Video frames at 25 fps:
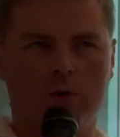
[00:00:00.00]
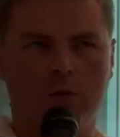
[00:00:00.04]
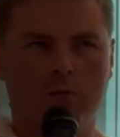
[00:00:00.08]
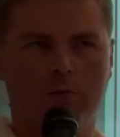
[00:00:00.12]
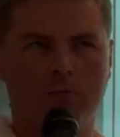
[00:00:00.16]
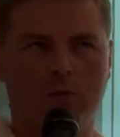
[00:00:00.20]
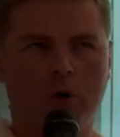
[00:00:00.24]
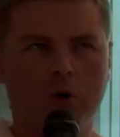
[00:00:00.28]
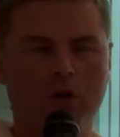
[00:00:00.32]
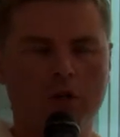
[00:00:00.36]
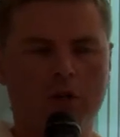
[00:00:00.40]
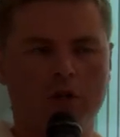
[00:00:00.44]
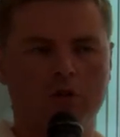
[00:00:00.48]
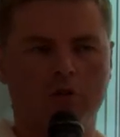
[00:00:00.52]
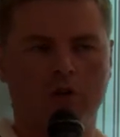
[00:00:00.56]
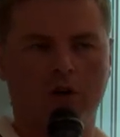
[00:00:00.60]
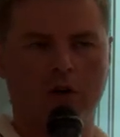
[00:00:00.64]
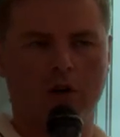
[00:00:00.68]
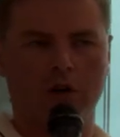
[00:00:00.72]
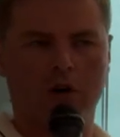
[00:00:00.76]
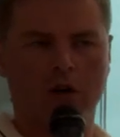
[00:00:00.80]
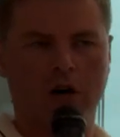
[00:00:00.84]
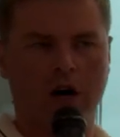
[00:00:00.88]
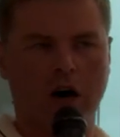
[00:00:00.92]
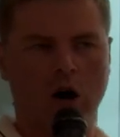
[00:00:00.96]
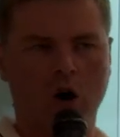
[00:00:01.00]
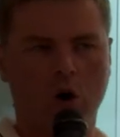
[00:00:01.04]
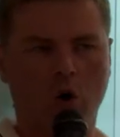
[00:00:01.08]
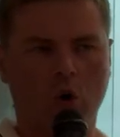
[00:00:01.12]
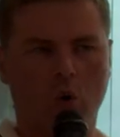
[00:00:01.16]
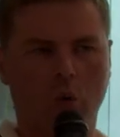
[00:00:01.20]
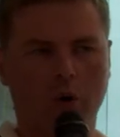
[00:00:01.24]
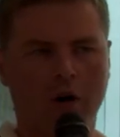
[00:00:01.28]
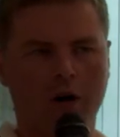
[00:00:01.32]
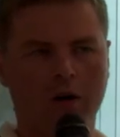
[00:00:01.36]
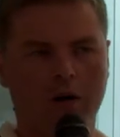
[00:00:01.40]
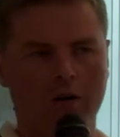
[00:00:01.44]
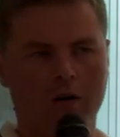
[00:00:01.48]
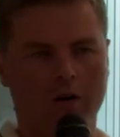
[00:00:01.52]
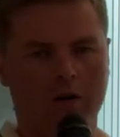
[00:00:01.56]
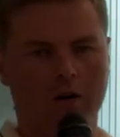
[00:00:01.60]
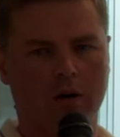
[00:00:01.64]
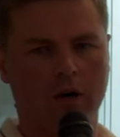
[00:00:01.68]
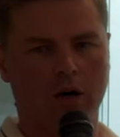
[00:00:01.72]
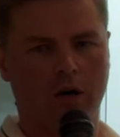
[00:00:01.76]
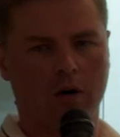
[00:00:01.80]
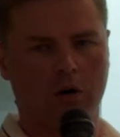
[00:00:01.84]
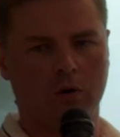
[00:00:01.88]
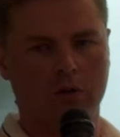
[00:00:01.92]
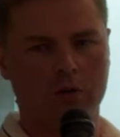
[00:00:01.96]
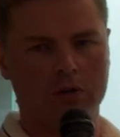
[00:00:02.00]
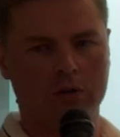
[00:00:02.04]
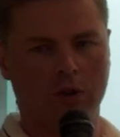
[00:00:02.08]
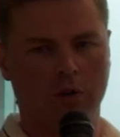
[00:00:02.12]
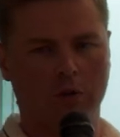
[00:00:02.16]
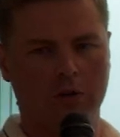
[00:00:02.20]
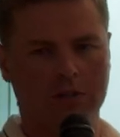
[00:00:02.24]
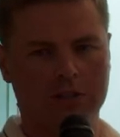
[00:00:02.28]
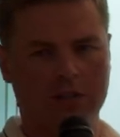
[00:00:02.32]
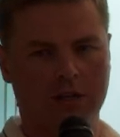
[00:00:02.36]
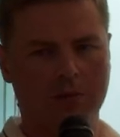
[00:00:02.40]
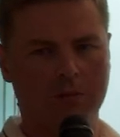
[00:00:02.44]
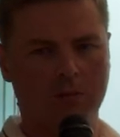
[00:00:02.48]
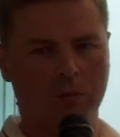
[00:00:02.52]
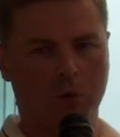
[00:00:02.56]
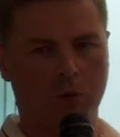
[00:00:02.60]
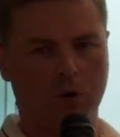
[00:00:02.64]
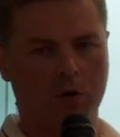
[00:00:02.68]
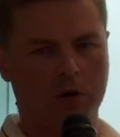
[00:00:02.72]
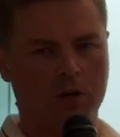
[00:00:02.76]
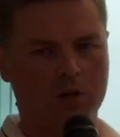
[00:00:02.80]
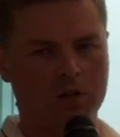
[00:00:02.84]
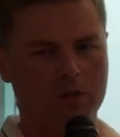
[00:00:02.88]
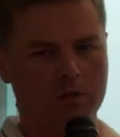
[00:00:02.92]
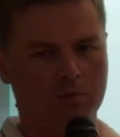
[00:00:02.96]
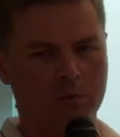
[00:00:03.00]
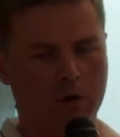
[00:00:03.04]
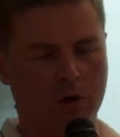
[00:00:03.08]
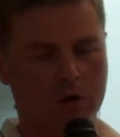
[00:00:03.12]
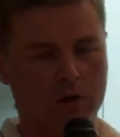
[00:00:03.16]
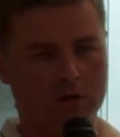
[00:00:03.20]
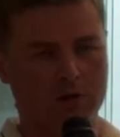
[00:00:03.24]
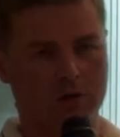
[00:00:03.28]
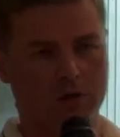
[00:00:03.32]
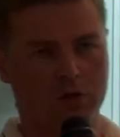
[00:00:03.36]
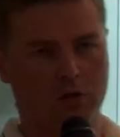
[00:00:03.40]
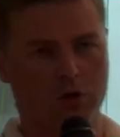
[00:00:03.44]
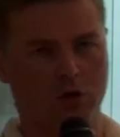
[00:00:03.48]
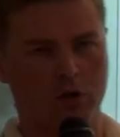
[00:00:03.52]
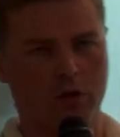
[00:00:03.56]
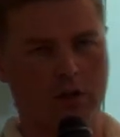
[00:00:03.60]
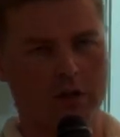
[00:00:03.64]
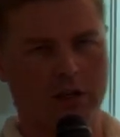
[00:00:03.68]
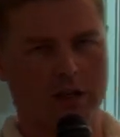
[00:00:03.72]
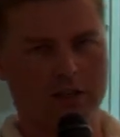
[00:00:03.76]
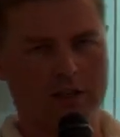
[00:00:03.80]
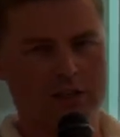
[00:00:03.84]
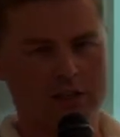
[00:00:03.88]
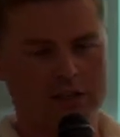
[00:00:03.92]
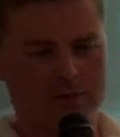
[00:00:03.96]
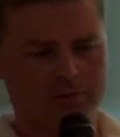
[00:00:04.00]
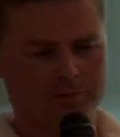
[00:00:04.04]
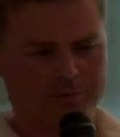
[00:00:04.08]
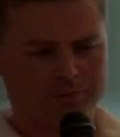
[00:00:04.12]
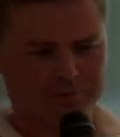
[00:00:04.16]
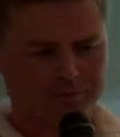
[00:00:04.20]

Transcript: monitoring how quickly you go. So at some point, because of the shortcuts,